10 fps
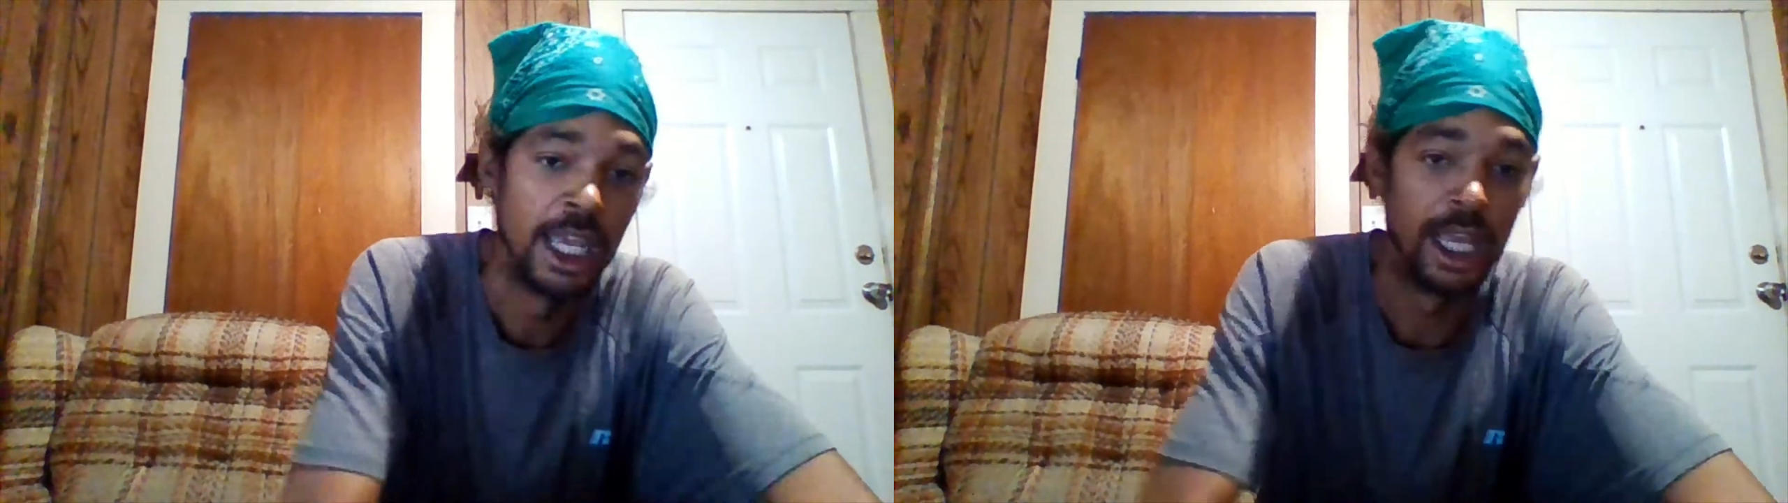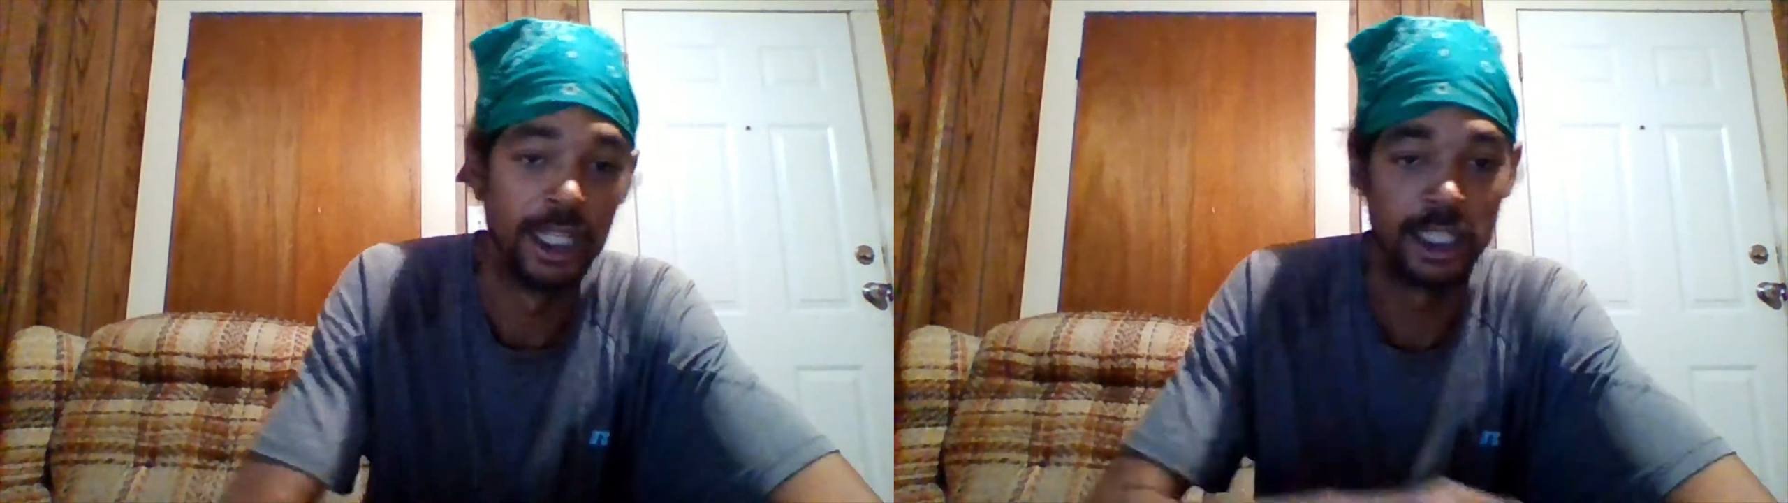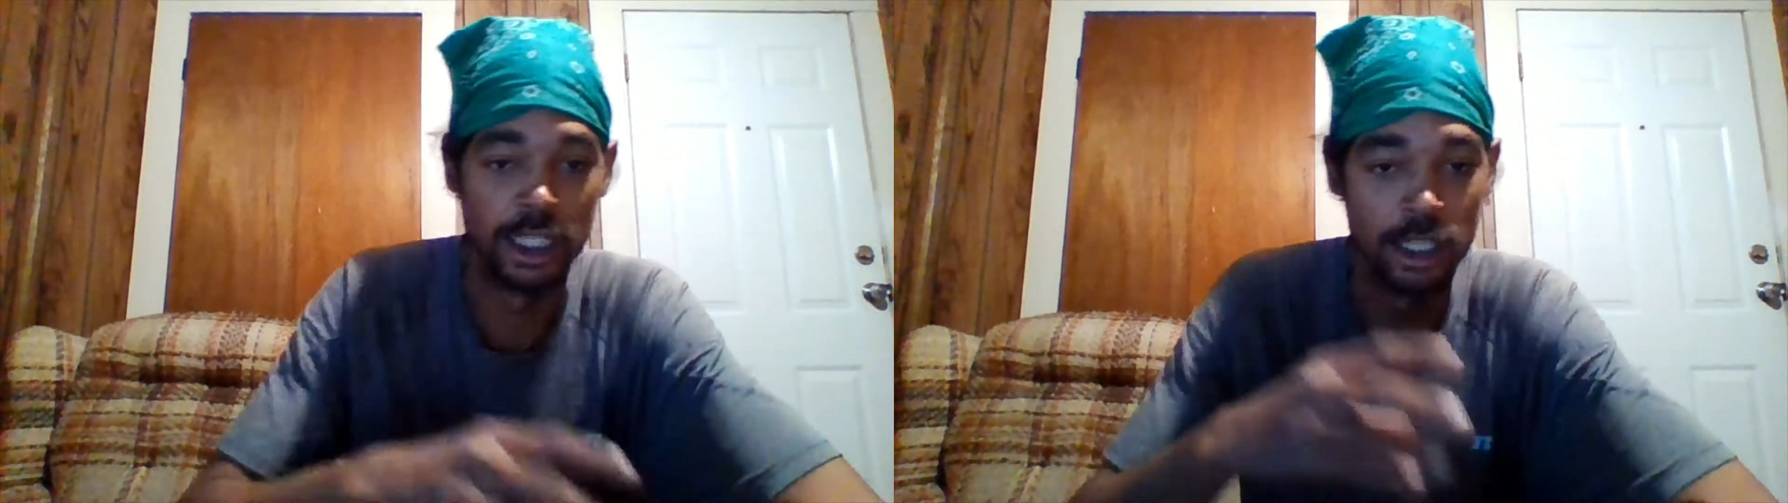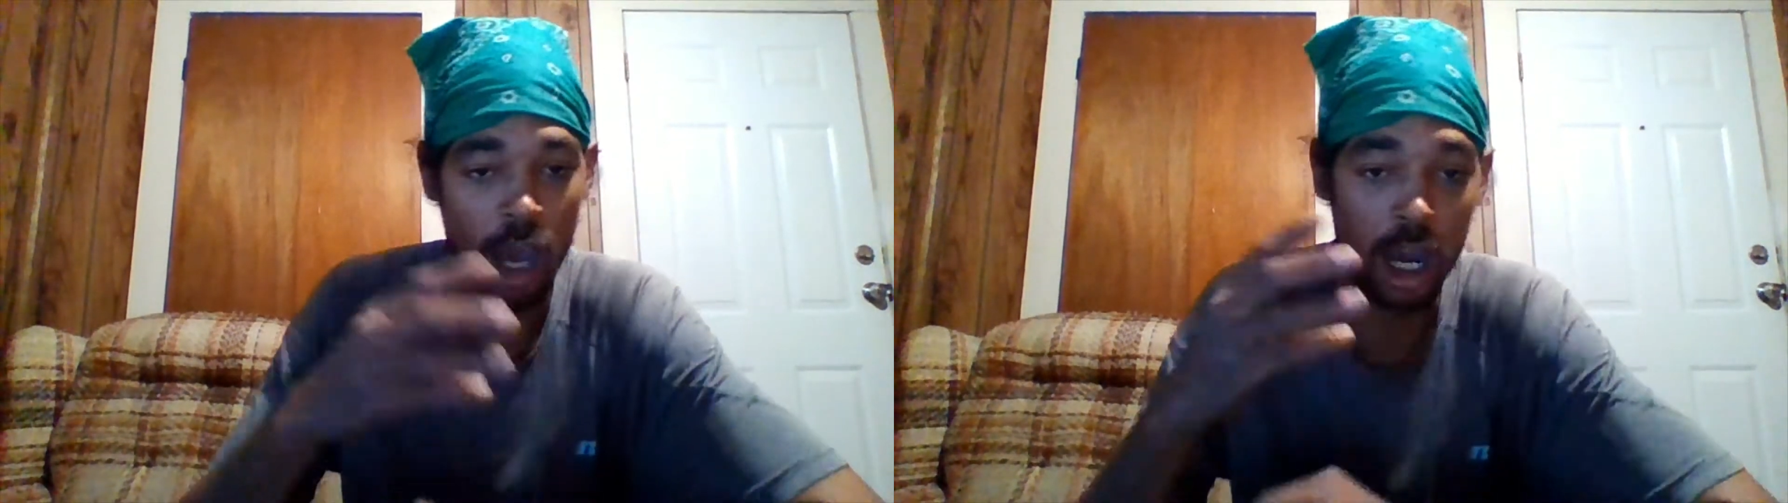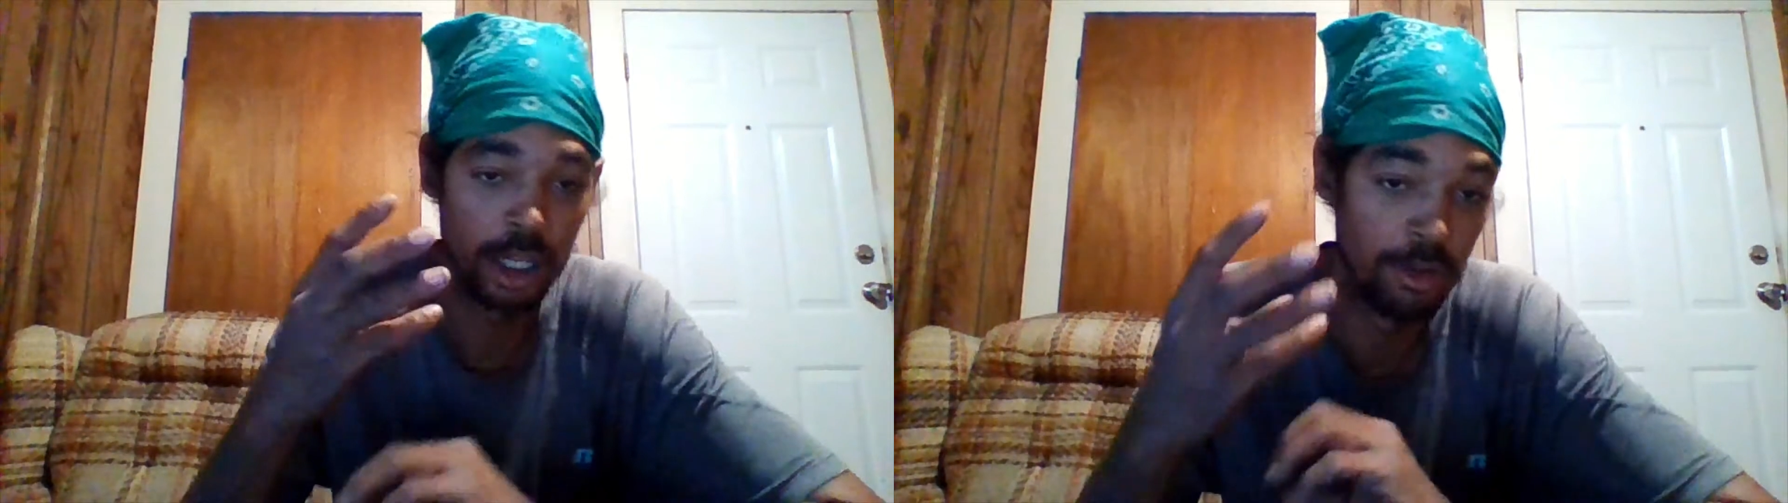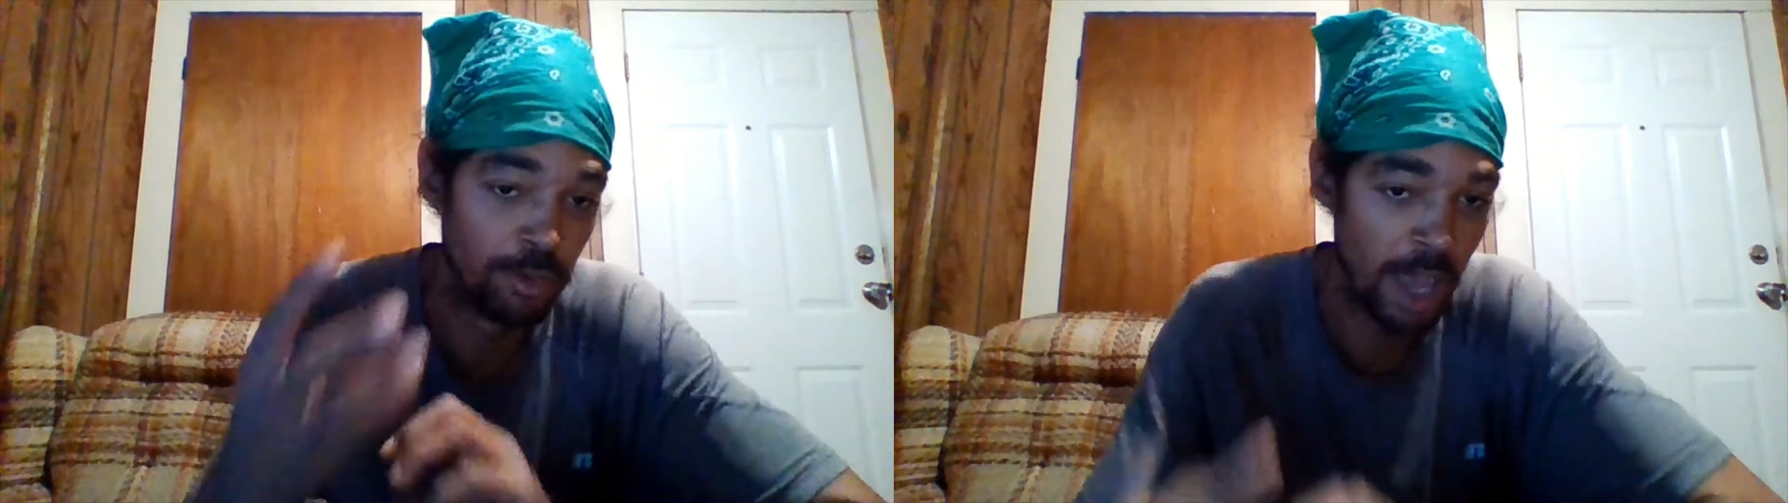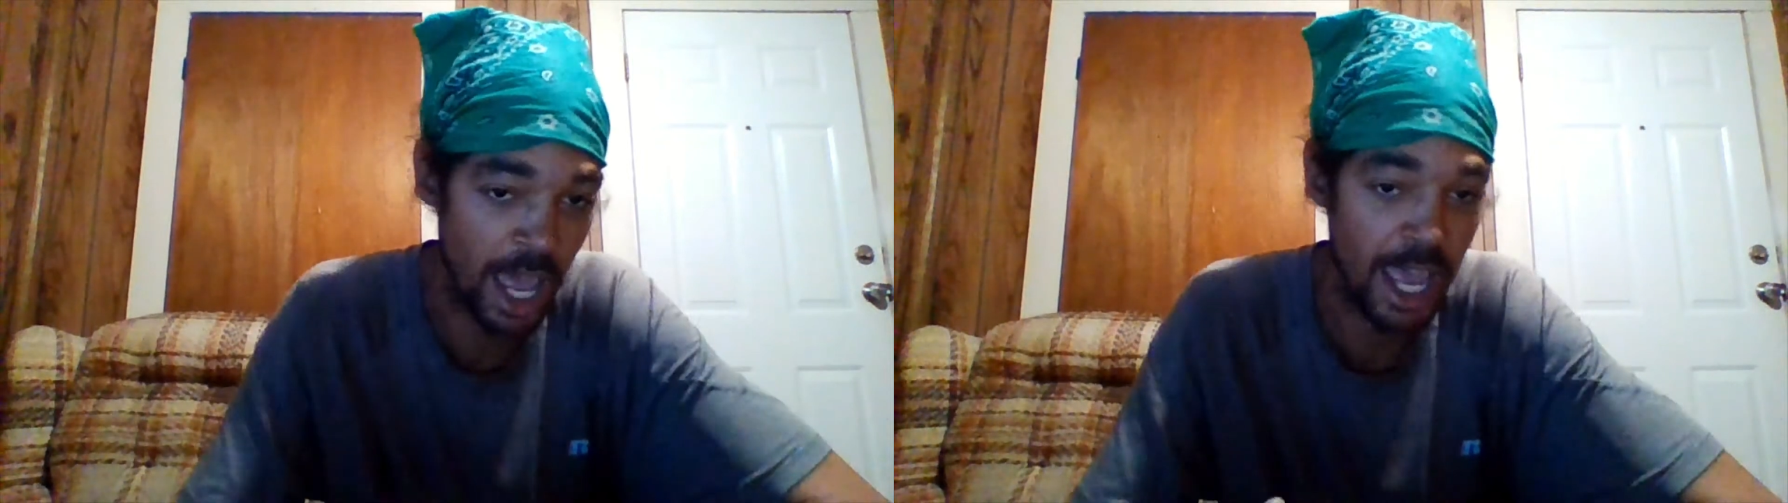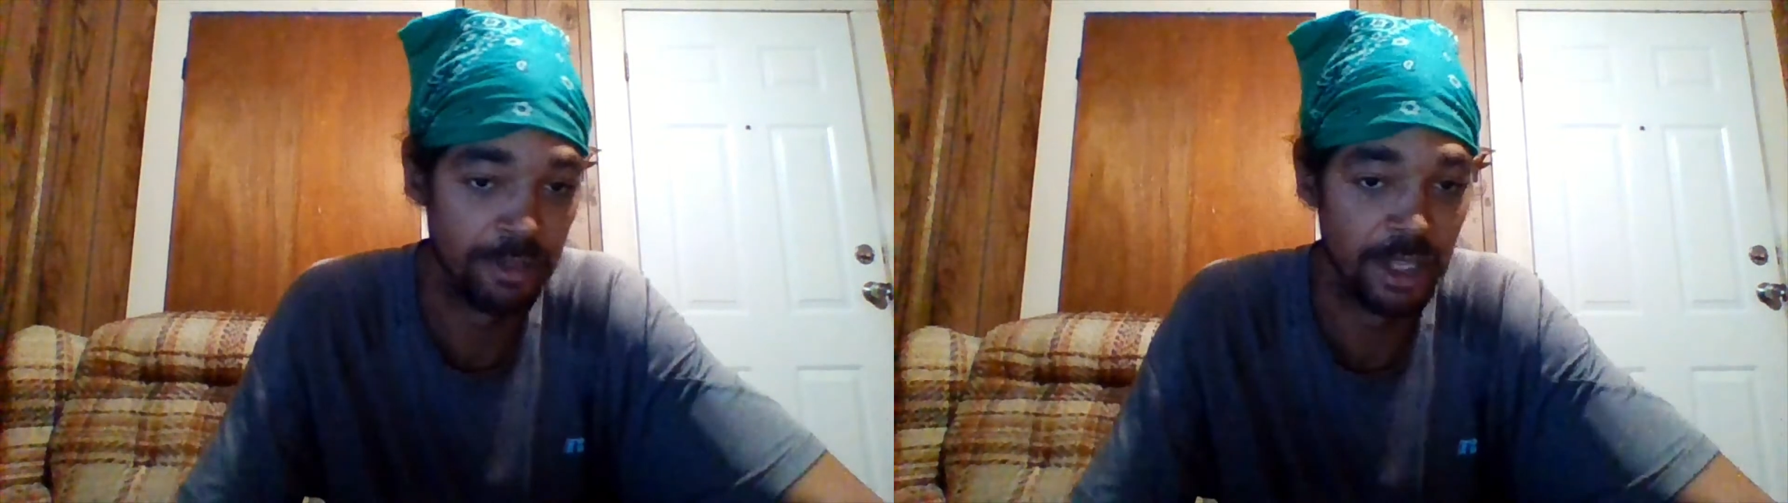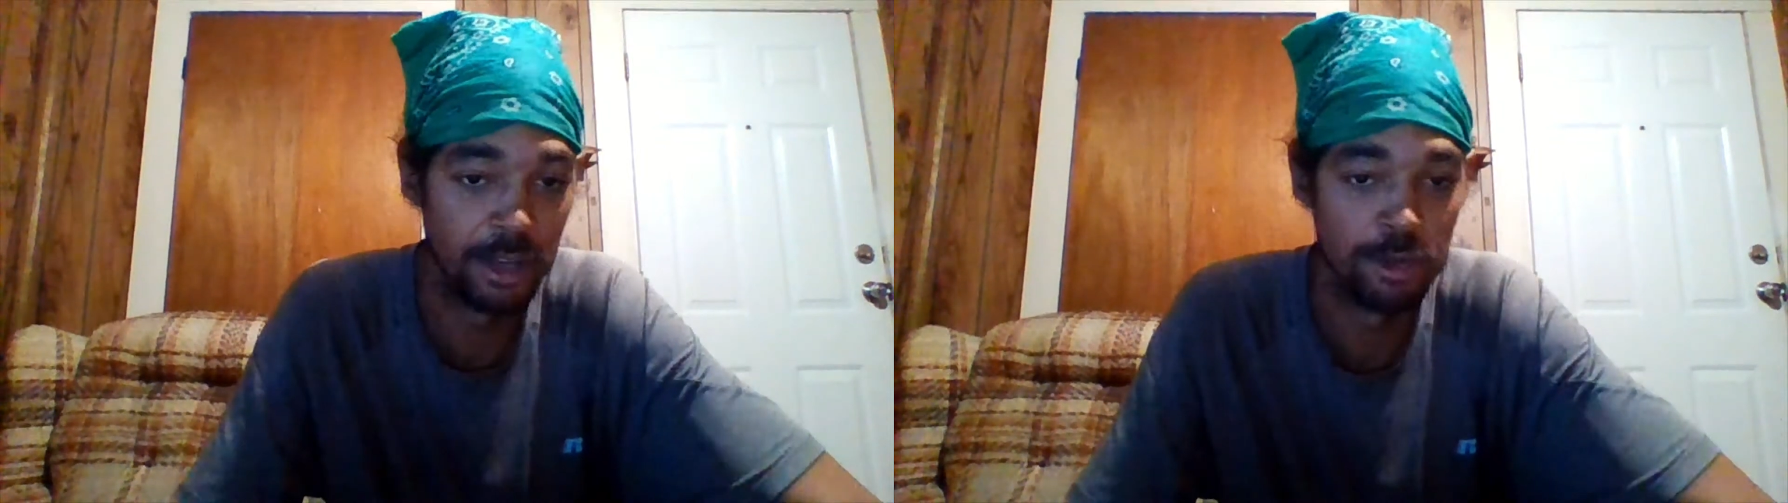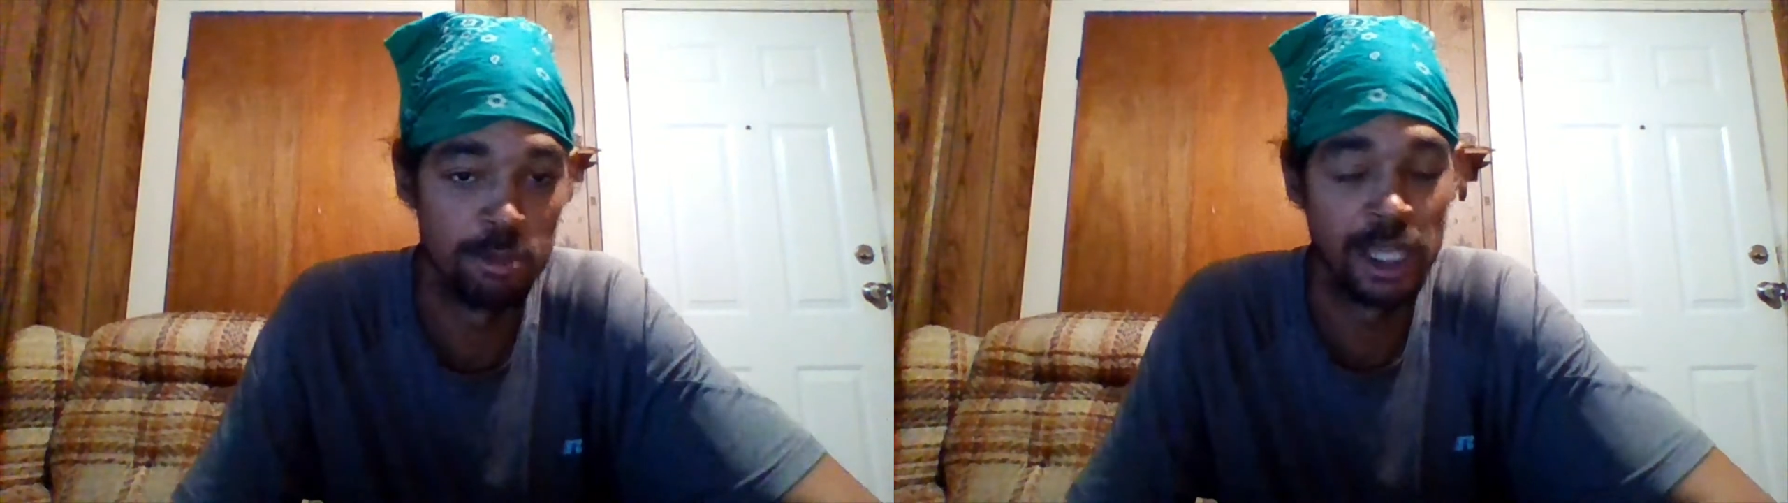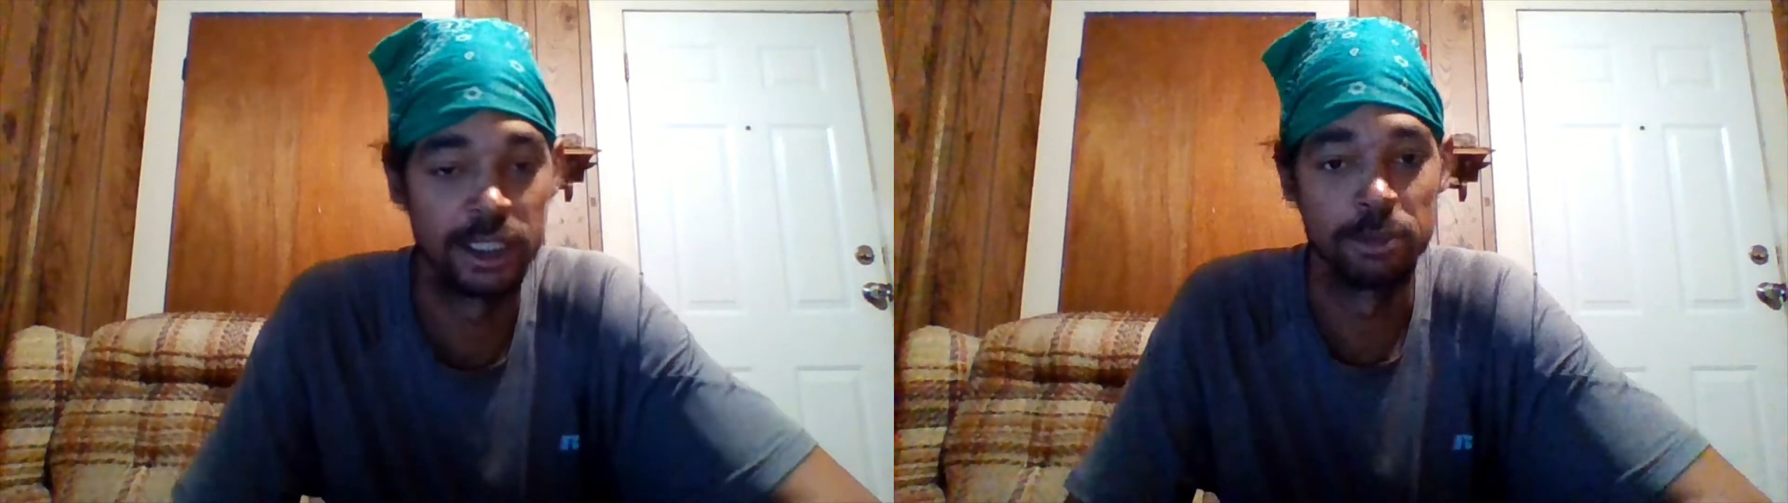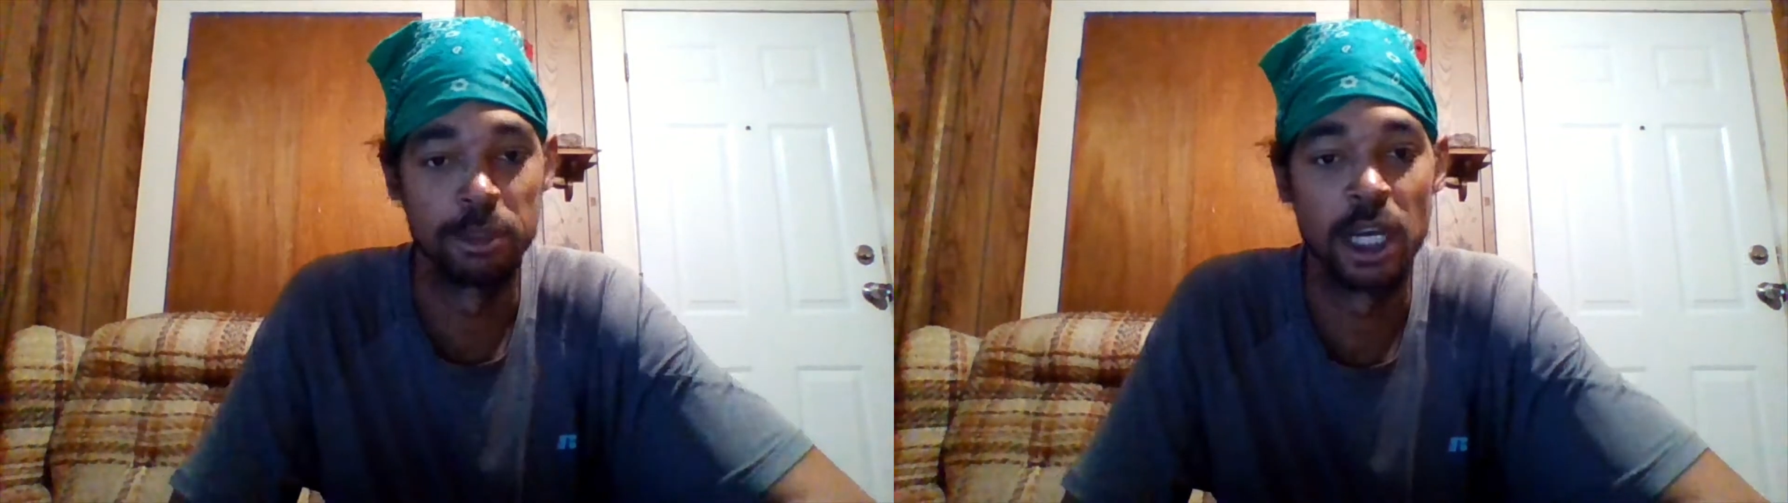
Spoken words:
and then y'all can have the information,